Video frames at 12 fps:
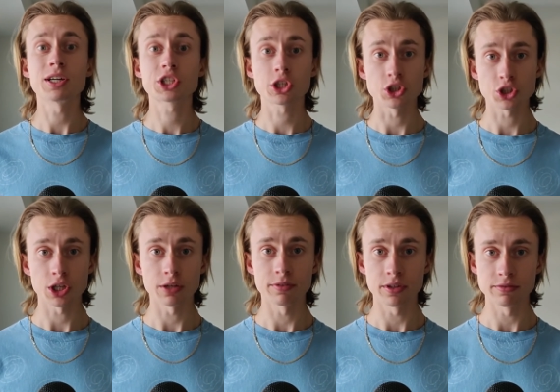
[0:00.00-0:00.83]

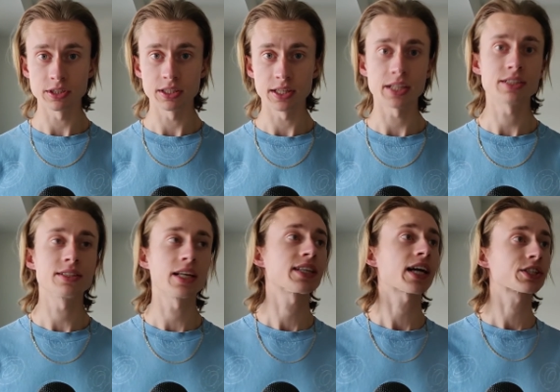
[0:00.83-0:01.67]
conservatively.
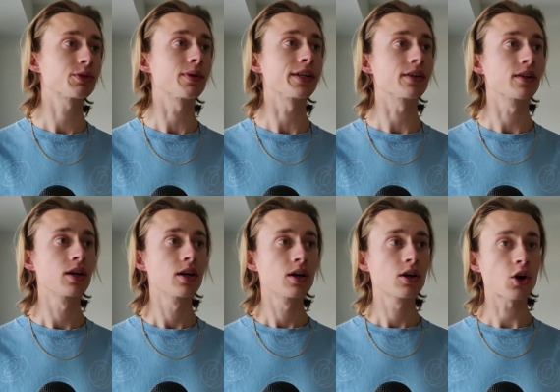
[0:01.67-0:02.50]
That's actually what he
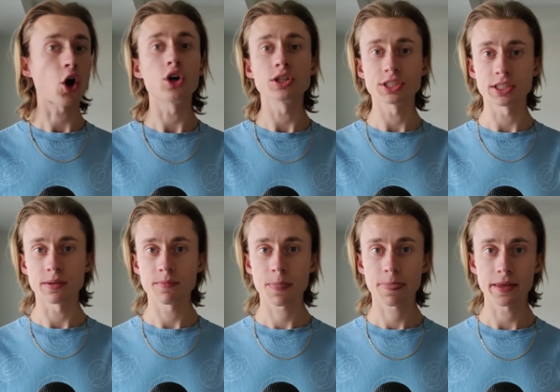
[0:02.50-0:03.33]
calls it.
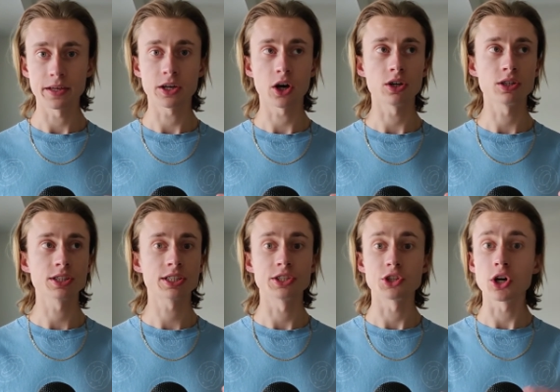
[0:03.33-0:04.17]
He calls
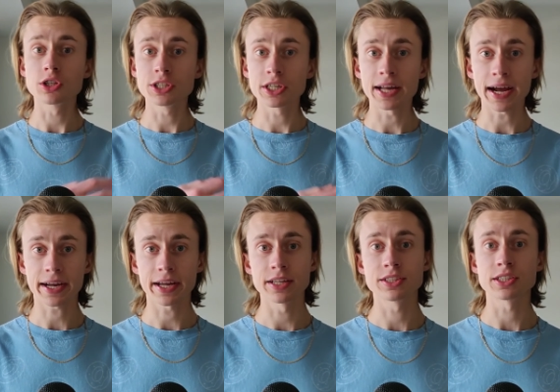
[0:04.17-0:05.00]
his earlier
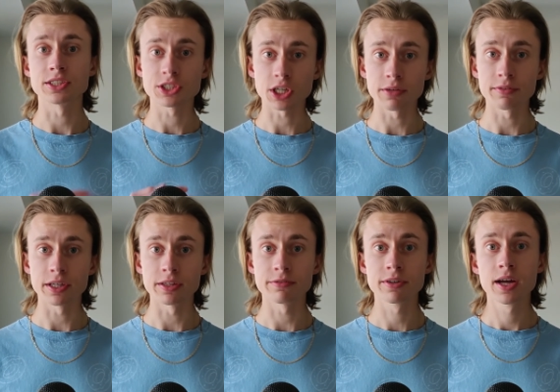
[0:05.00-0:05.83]
decades
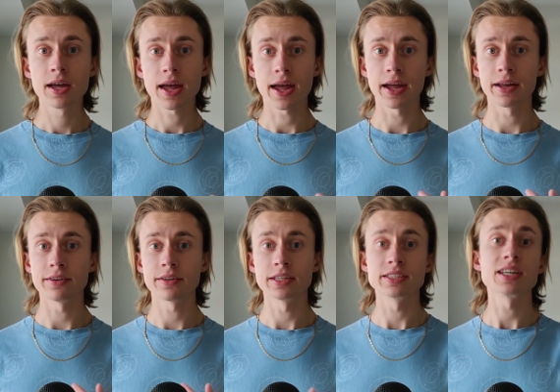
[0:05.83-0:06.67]
conservative and
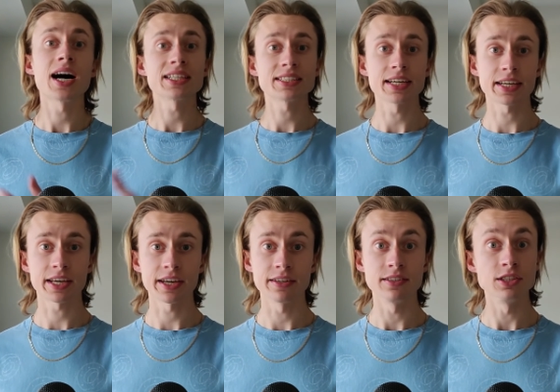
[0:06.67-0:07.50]
his last
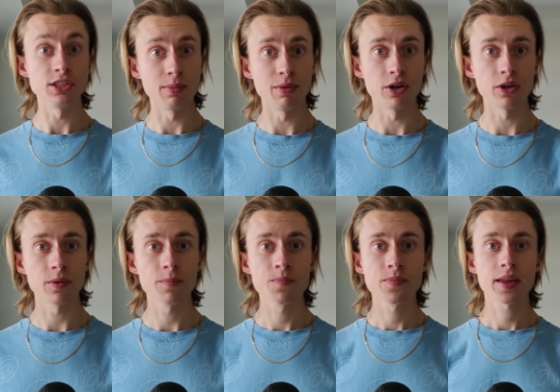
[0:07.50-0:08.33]
decade liberal.
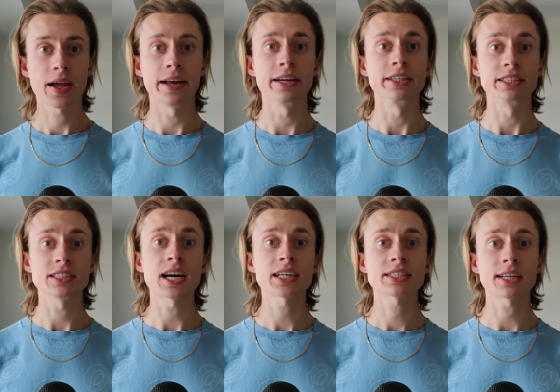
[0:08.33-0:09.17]
And in his
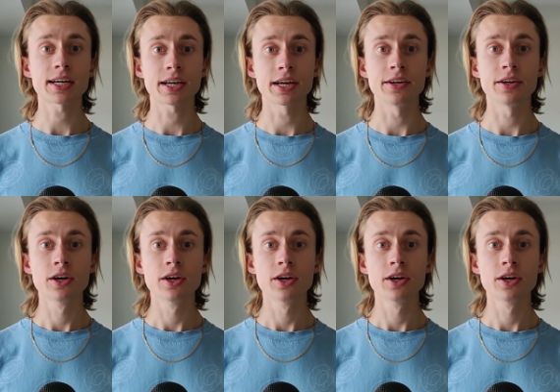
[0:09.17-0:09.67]
last decade,